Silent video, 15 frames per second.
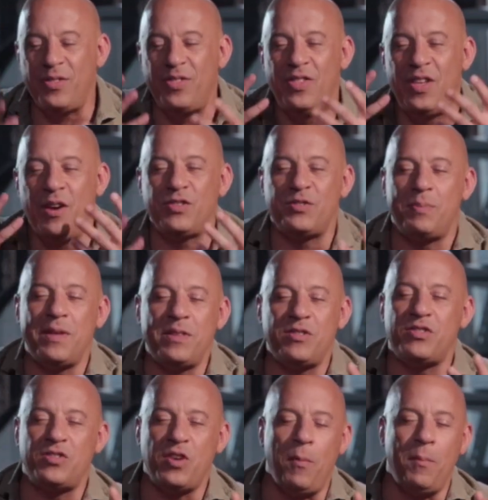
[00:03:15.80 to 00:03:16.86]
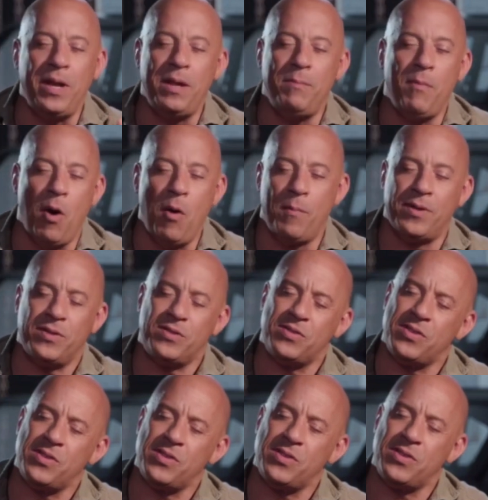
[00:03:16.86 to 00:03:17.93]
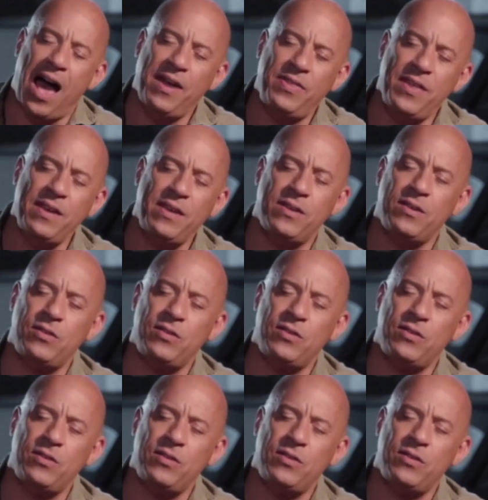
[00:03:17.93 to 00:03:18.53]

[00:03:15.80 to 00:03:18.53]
There's been so many moments. I think